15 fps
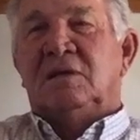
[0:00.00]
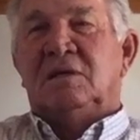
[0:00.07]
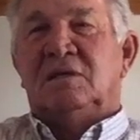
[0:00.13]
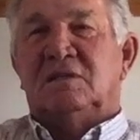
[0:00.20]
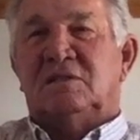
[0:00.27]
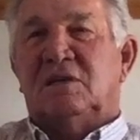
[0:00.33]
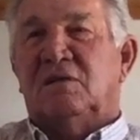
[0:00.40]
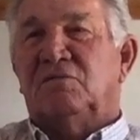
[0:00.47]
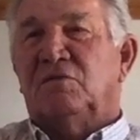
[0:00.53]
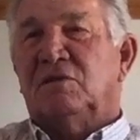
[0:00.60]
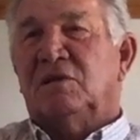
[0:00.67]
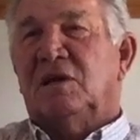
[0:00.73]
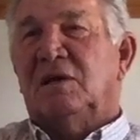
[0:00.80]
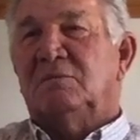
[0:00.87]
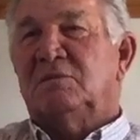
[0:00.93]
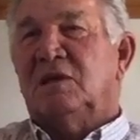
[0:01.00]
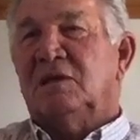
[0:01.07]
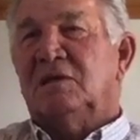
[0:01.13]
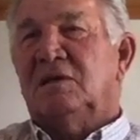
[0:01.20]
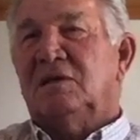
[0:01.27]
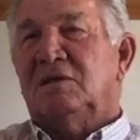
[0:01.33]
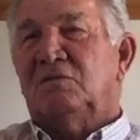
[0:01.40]
And several times I
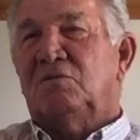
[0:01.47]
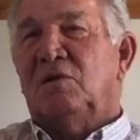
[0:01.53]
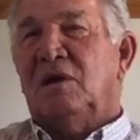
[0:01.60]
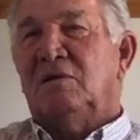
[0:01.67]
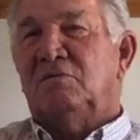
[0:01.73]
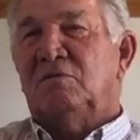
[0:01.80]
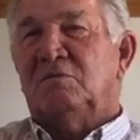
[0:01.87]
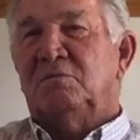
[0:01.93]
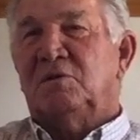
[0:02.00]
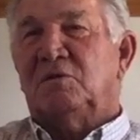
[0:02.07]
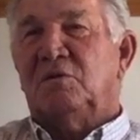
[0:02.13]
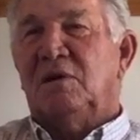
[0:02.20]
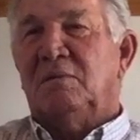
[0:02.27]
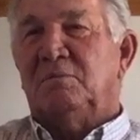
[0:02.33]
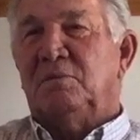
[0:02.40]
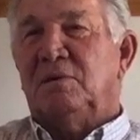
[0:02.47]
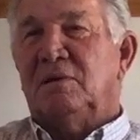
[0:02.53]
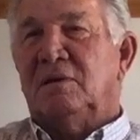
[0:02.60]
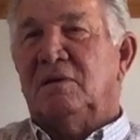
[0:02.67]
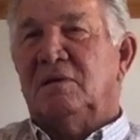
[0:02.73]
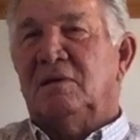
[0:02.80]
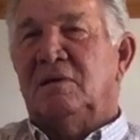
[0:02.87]
got to ride with my grandpa
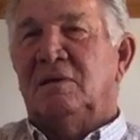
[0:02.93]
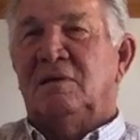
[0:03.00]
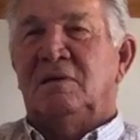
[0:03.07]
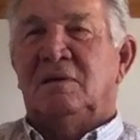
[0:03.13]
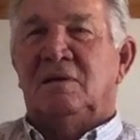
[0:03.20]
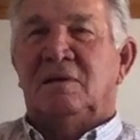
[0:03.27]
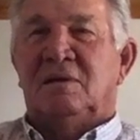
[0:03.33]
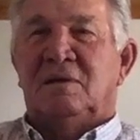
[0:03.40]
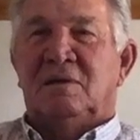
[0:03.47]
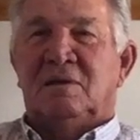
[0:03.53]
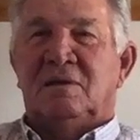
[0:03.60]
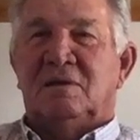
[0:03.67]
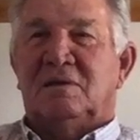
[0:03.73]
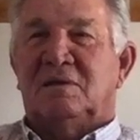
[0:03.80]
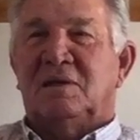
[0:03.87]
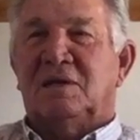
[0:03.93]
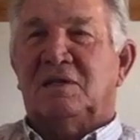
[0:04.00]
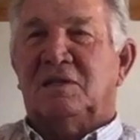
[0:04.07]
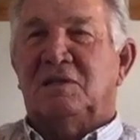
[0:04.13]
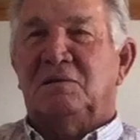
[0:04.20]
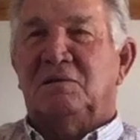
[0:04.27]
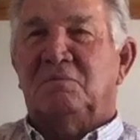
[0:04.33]
to take
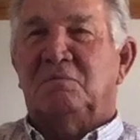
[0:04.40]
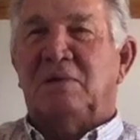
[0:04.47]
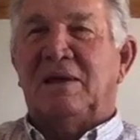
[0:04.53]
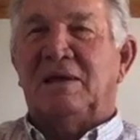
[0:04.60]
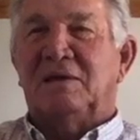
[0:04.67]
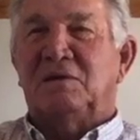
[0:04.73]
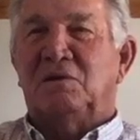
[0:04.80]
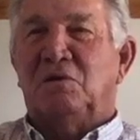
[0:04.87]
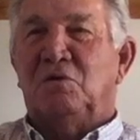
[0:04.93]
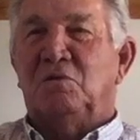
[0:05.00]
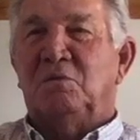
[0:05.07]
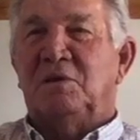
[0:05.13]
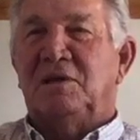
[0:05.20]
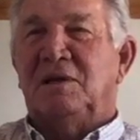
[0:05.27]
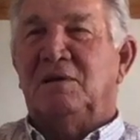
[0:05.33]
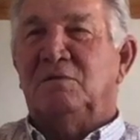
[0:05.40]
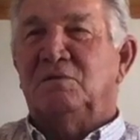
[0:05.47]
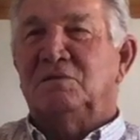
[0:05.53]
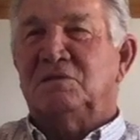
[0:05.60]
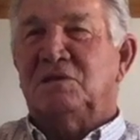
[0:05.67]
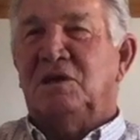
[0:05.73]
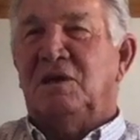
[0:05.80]
the band home, and that
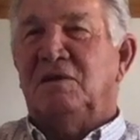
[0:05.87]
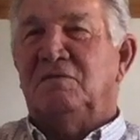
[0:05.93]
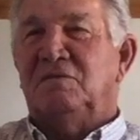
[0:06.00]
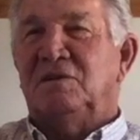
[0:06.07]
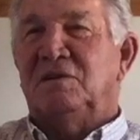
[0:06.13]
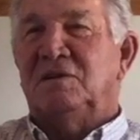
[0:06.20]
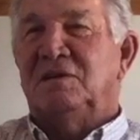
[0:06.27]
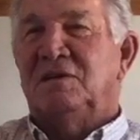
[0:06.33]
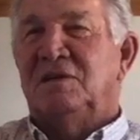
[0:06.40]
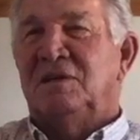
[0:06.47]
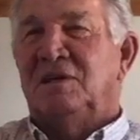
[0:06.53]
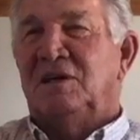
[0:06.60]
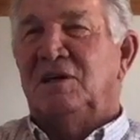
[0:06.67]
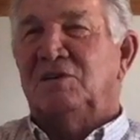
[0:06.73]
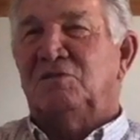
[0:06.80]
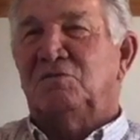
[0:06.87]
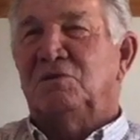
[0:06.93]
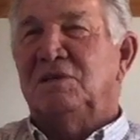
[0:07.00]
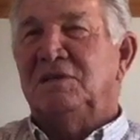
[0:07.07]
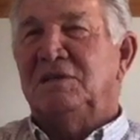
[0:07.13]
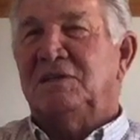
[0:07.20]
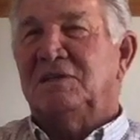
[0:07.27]
was kind of a
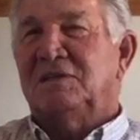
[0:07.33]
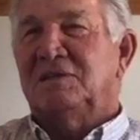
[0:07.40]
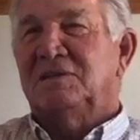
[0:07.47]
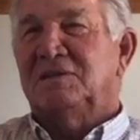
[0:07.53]
treat.